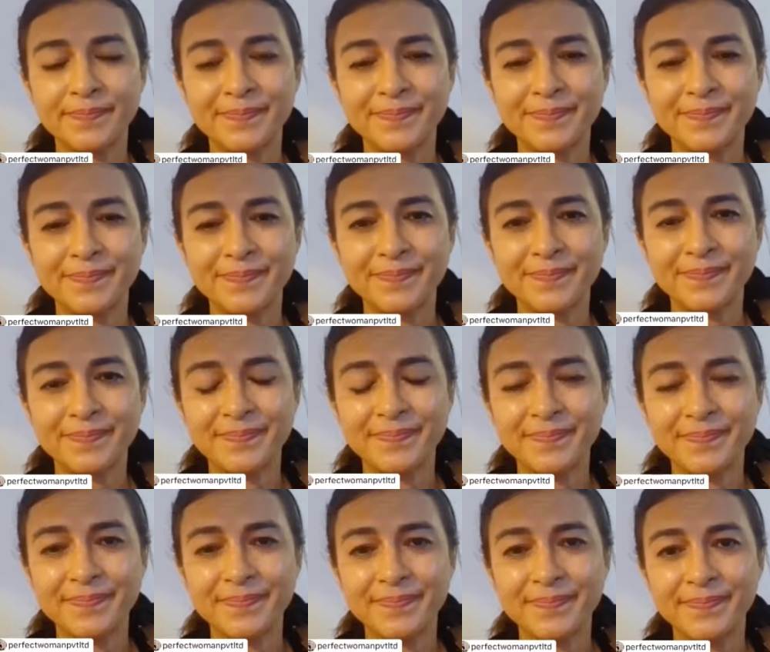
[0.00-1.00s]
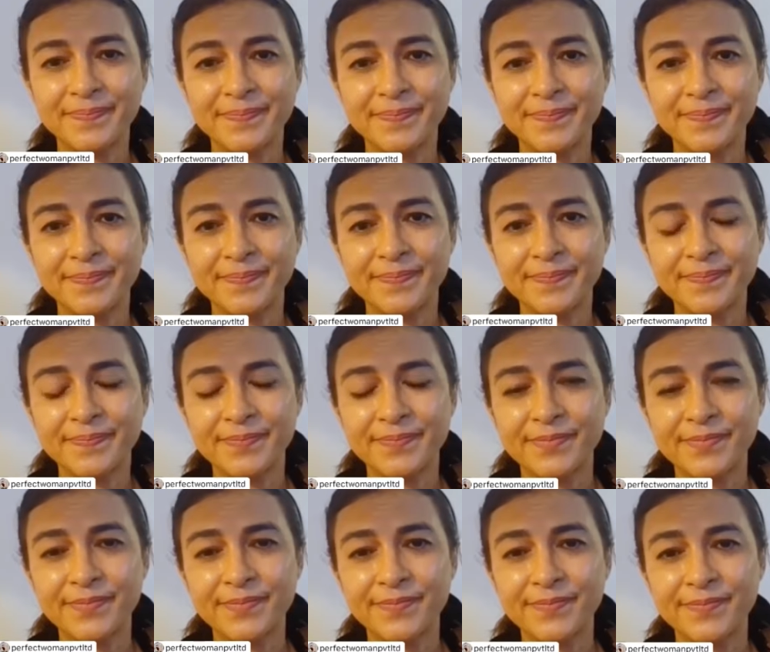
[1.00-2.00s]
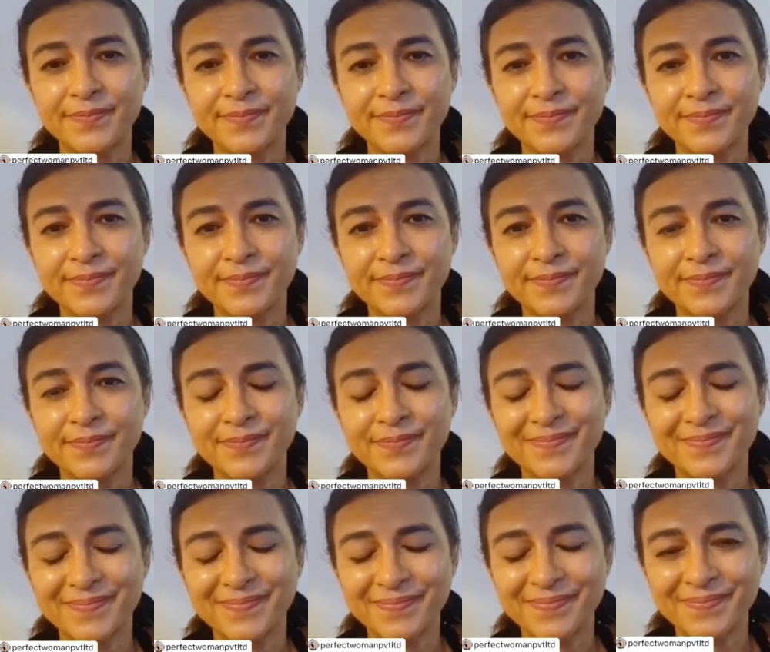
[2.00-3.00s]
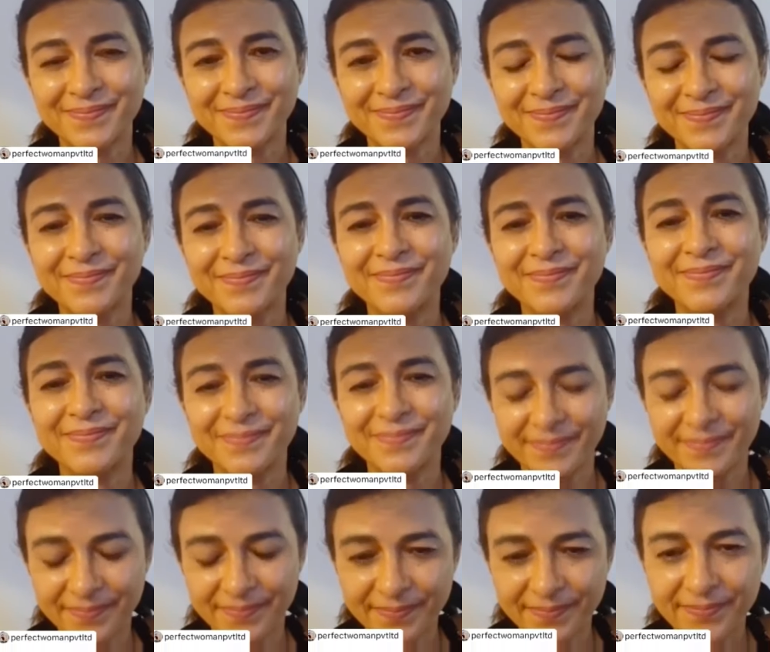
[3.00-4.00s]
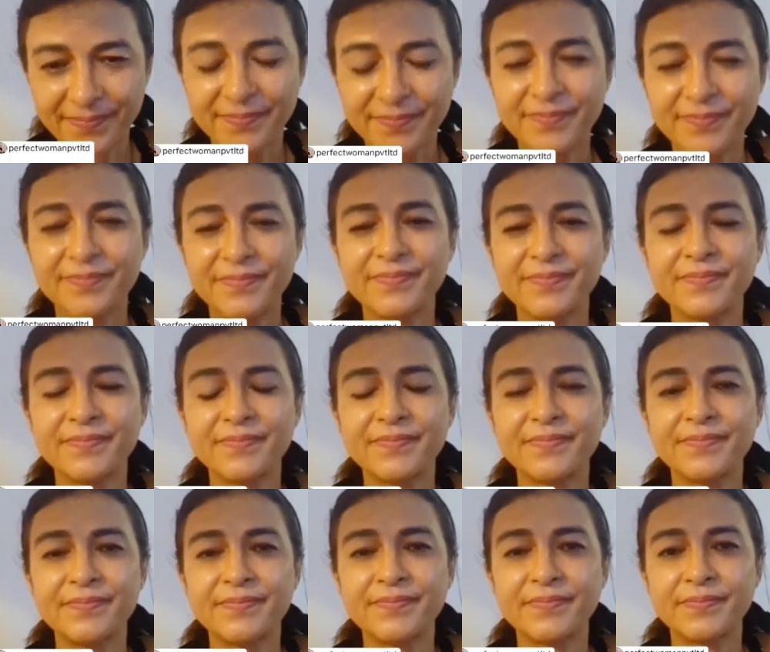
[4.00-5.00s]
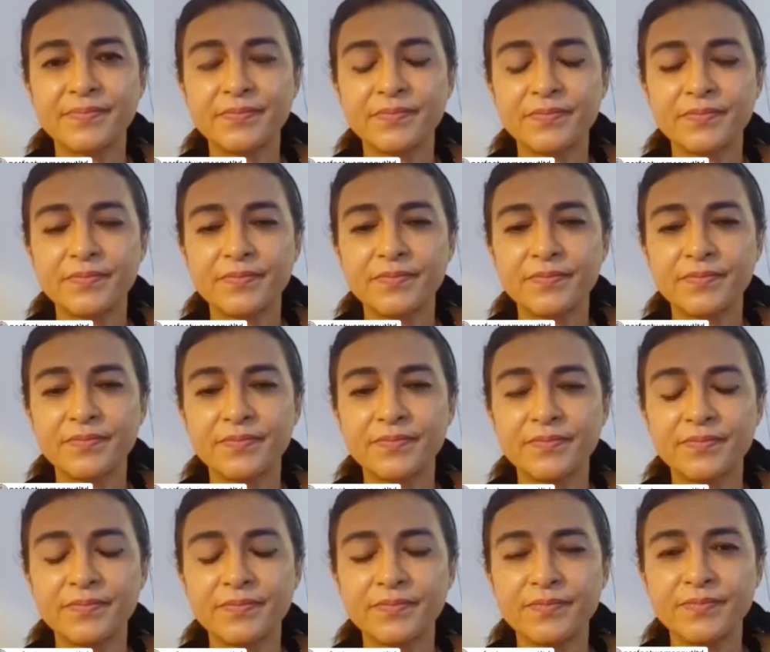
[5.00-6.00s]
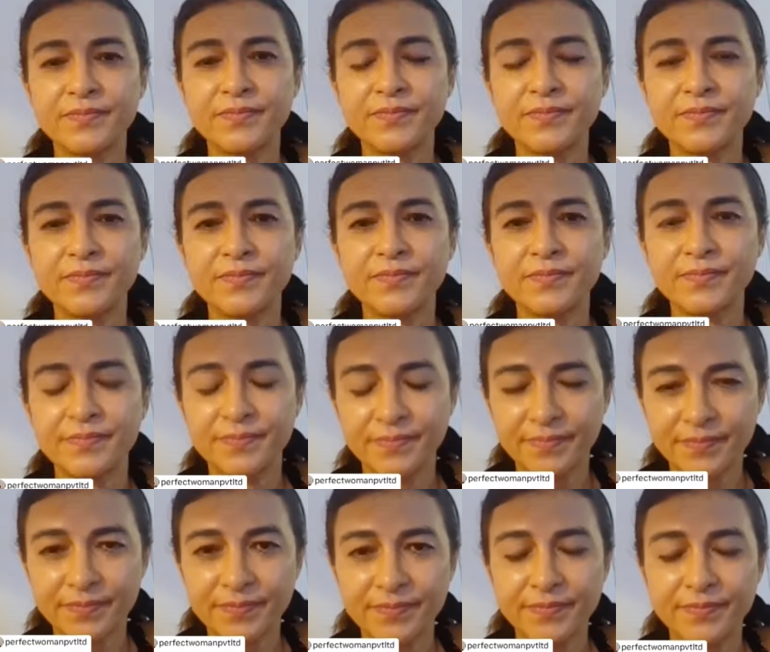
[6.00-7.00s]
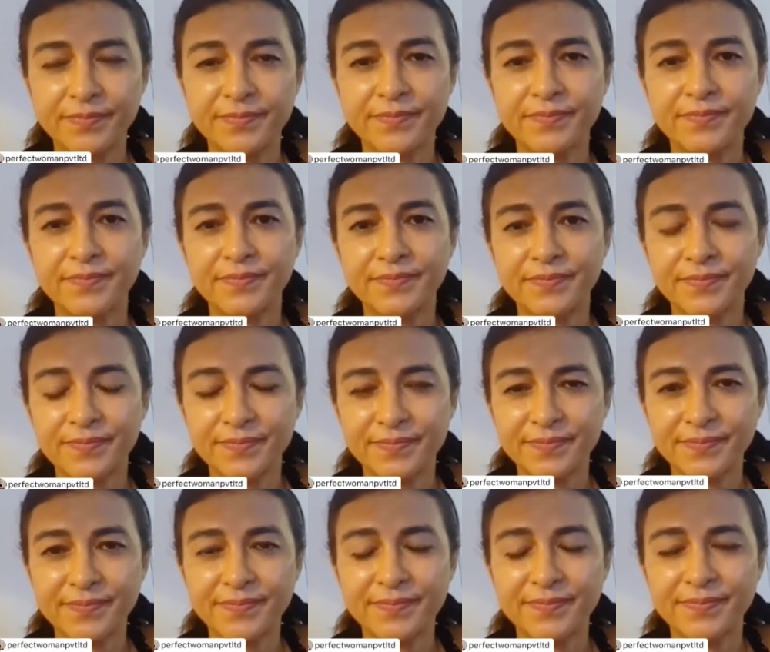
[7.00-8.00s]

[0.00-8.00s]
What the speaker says: (silent)